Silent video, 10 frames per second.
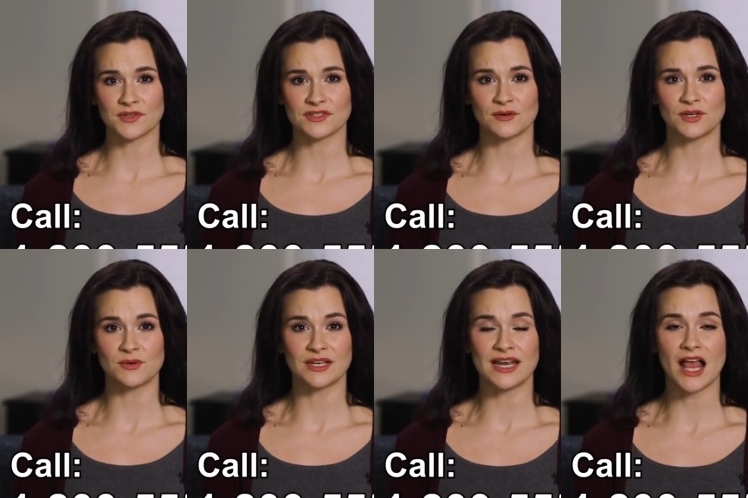so you
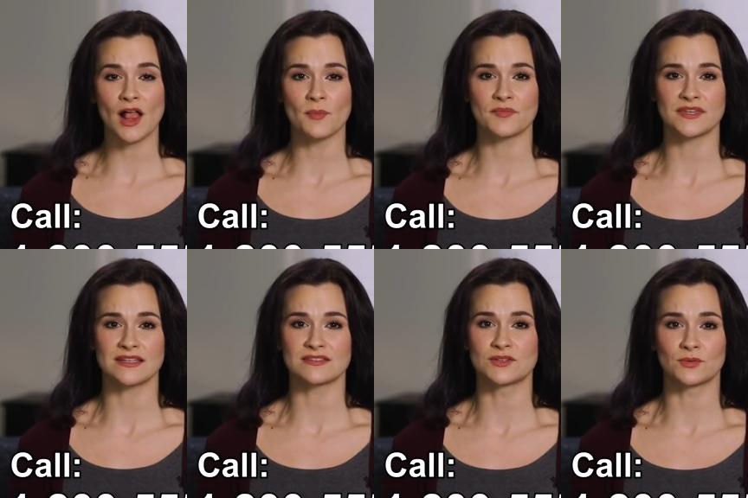can help
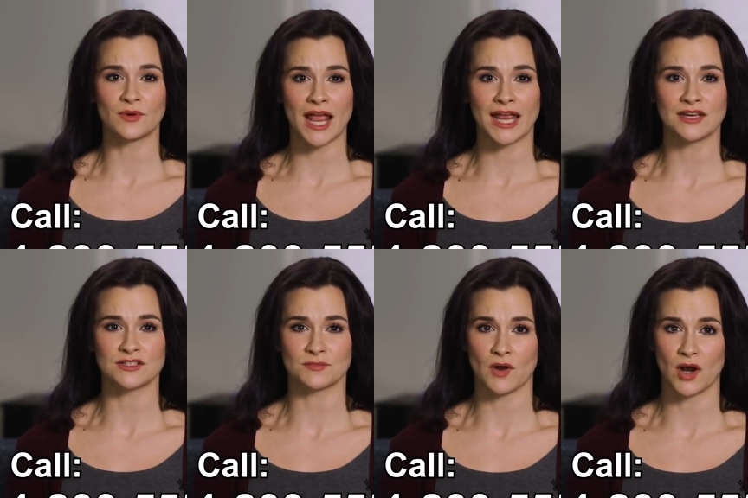these
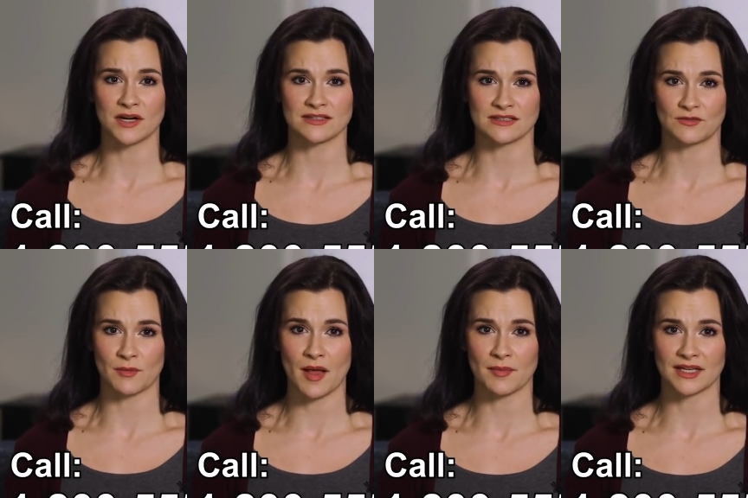deranged partisan
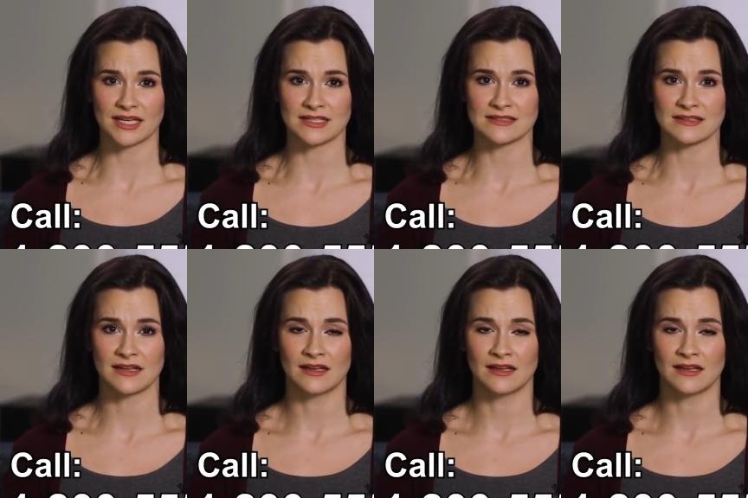Republicans.